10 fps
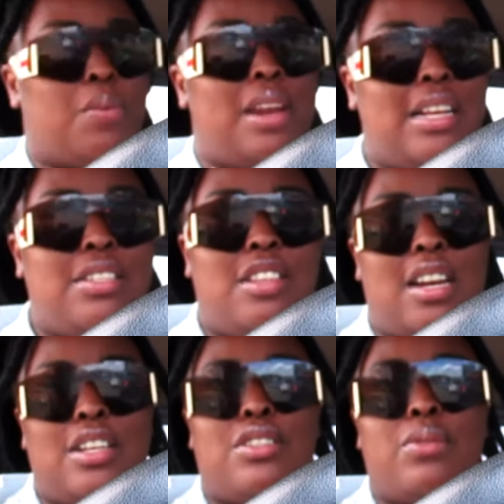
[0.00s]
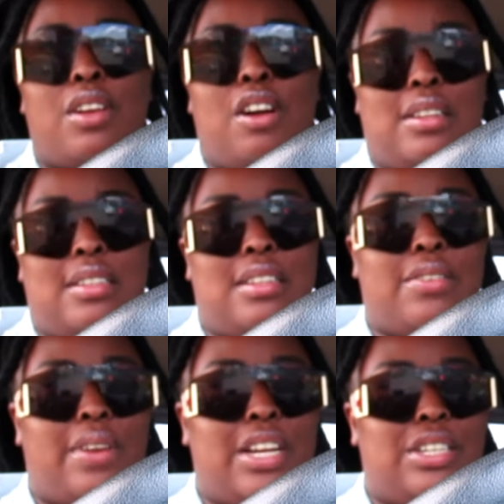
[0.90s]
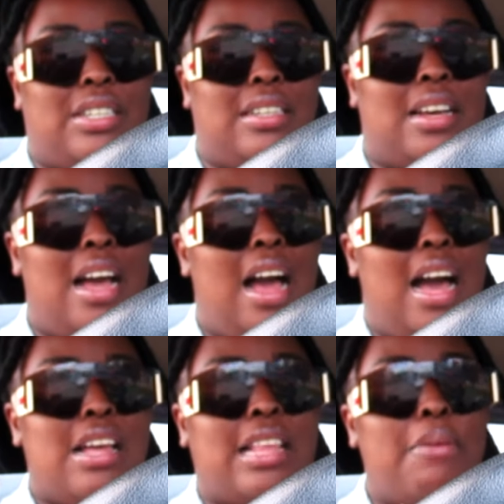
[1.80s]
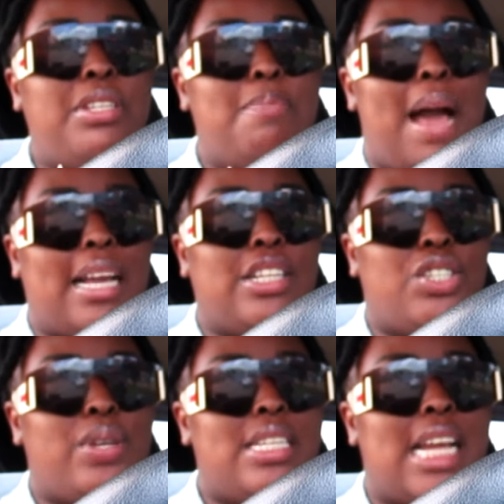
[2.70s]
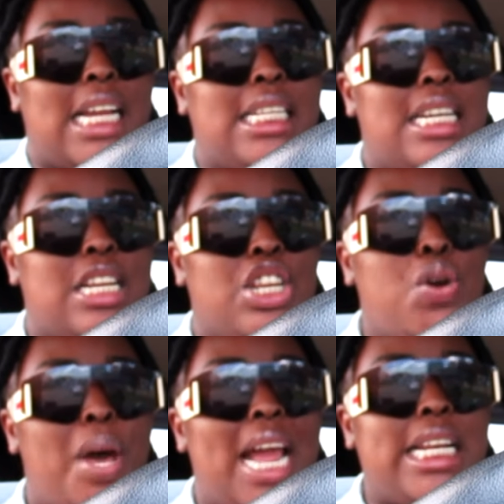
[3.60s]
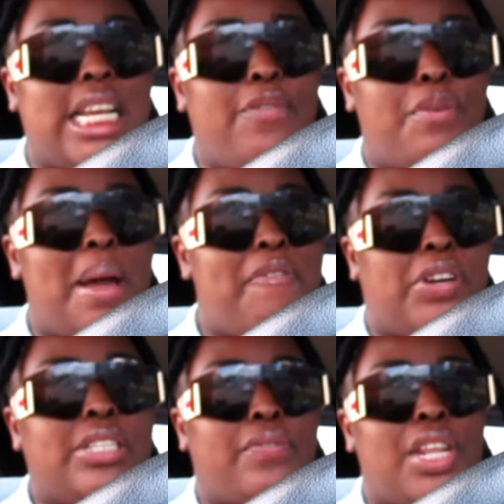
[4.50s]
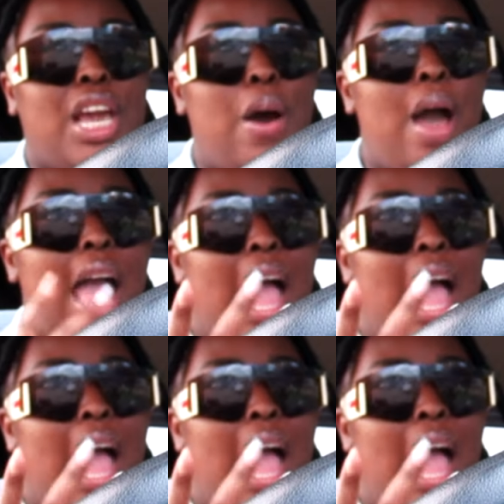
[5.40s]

When I started doing content creation, that was back in 2018. You know what I did for my first video?